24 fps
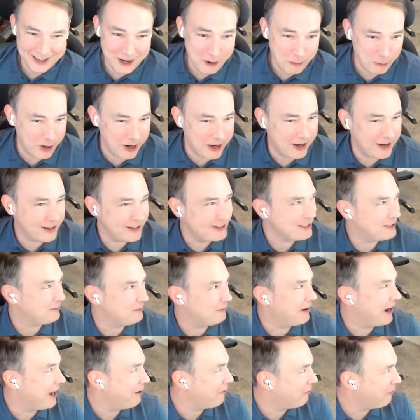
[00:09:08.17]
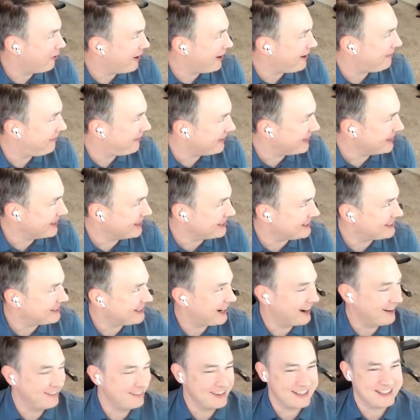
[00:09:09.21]
Where is my wife in this
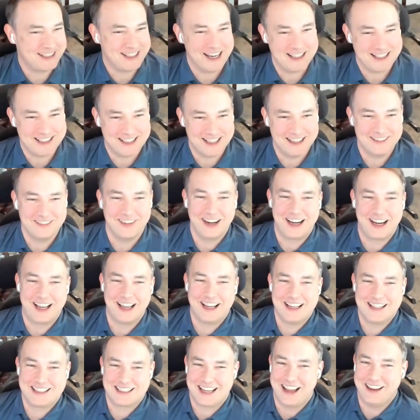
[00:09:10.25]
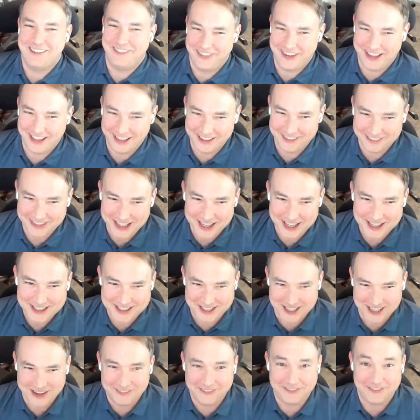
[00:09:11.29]
conversation? Because I feel if there's
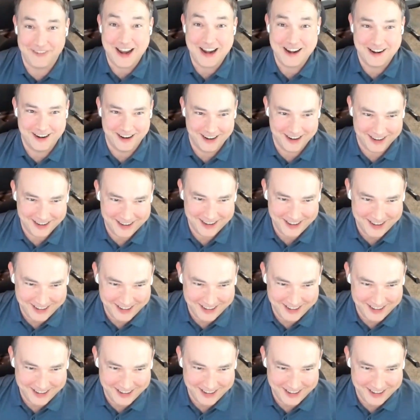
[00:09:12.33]
an offender,